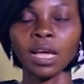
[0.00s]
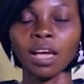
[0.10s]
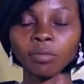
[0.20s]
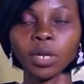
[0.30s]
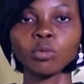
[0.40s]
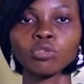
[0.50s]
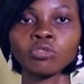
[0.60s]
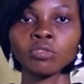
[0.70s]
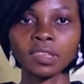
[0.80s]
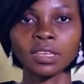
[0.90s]
I've been able
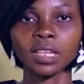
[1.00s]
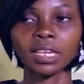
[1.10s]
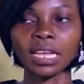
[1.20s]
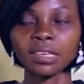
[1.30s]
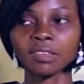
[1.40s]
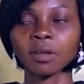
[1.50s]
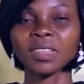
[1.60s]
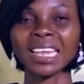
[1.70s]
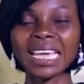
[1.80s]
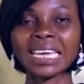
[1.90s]
to see that it's
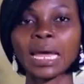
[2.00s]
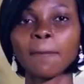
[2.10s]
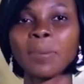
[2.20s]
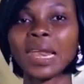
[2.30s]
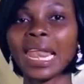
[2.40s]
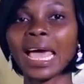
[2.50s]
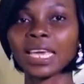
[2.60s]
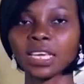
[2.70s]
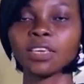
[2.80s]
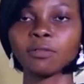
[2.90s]
something I can
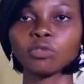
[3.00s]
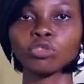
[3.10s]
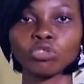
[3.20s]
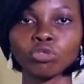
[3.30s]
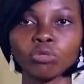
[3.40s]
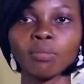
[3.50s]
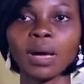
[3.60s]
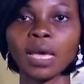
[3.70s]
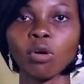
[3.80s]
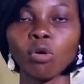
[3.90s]
apply even to
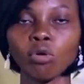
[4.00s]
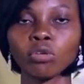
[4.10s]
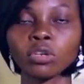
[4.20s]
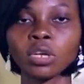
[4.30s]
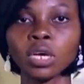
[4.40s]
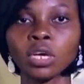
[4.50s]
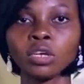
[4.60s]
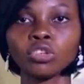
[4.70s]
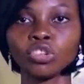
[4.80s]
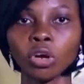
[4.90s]
my own
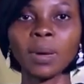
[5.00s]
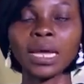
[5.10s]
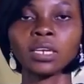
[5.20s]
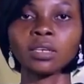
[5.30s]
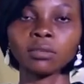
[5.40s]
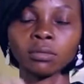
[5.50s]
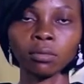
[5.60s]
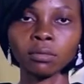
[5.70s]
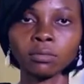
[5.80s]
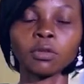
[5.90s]
job
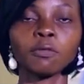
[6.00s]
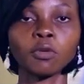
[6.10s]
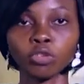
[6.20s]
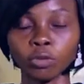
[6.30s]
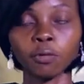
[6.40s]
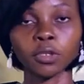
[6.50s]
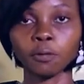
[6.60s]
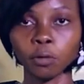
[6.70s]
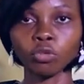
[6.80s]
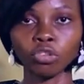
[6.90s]
and for the
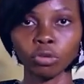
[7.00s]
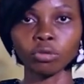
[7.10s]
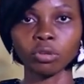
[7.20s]
future.